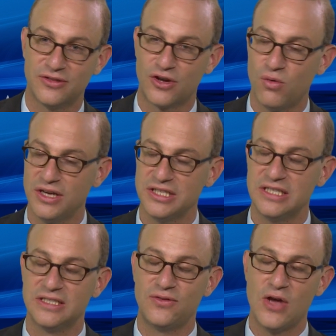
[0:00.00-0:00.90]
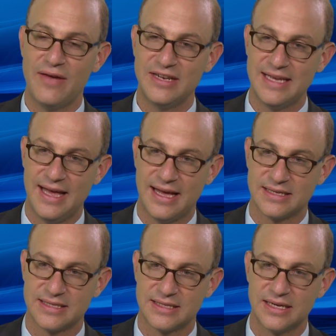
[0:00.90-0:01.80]
So the question is if you have a
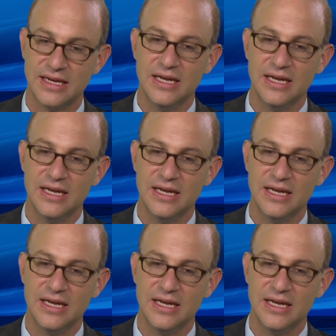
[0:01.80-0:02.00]
test